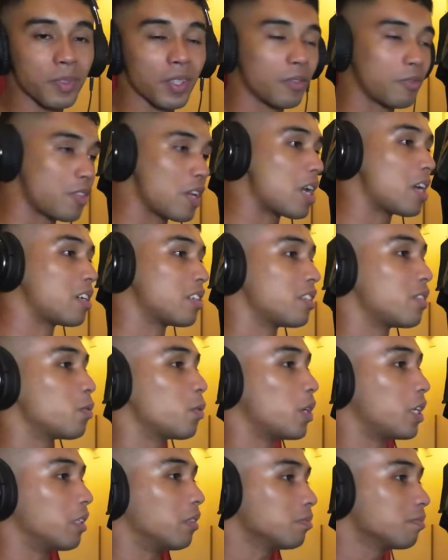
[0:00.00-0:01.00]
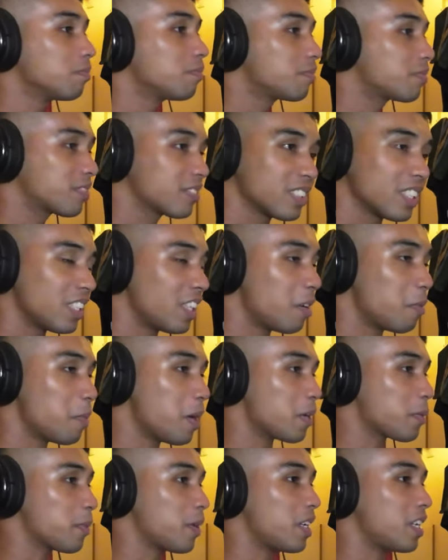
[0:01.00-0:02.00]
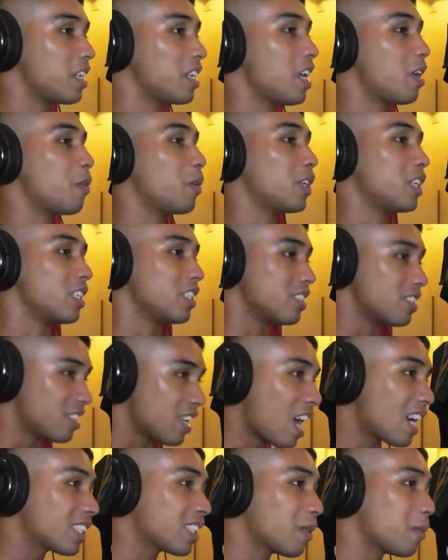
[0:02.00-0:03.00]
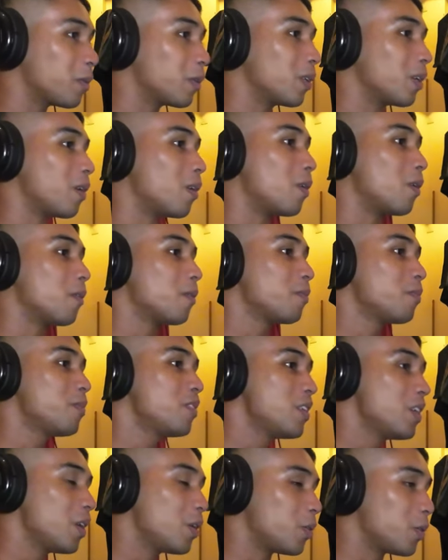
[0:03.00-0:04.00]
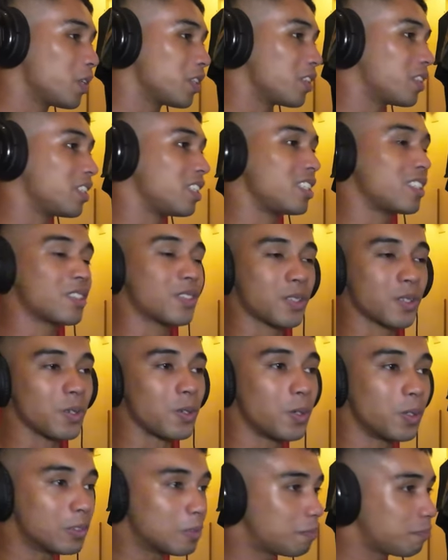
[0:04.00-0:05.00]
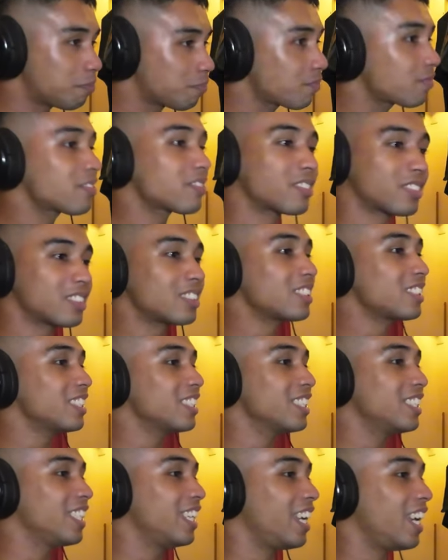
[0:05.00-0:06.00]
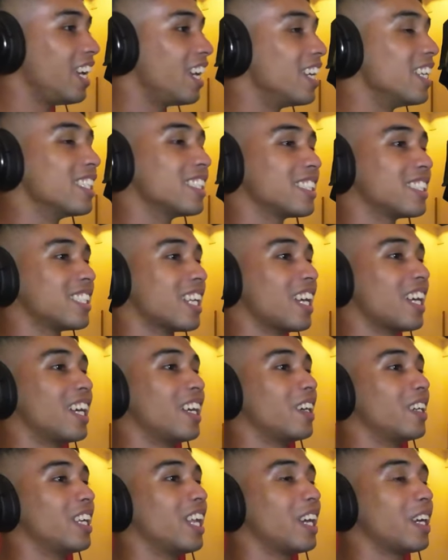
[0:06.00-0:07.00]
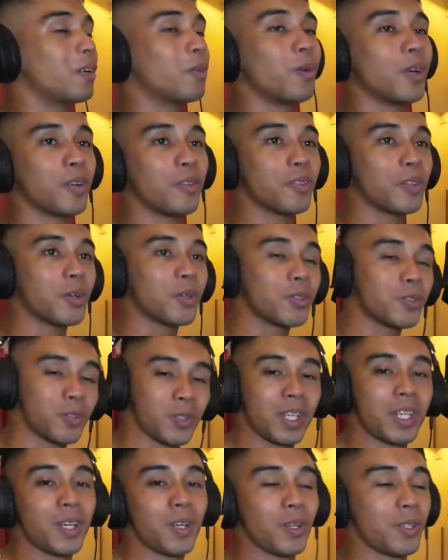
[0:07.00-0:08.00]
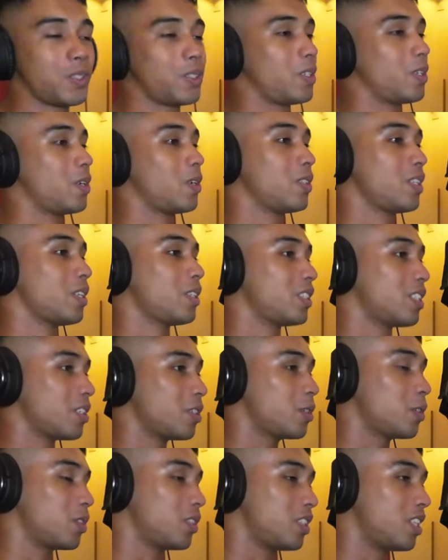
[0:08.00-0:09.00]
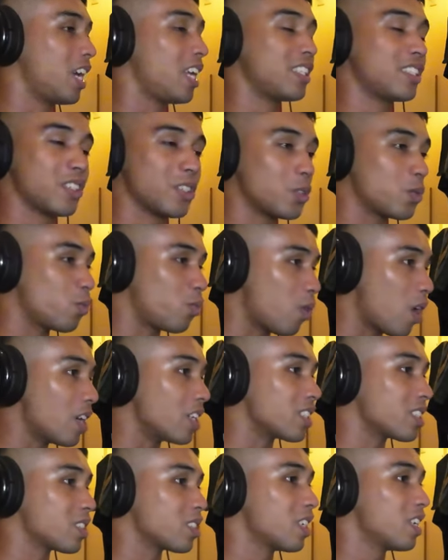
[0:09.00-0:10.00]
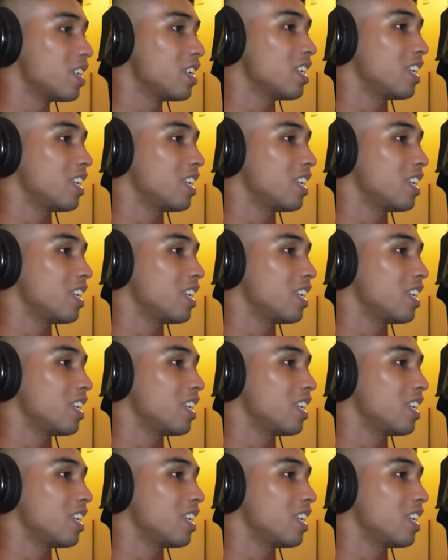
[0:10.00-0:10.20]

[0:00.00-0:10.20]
If there is one, they're a match made in heaven. And Zack Tabudlo with these two is like one of those trios, you know, that just works.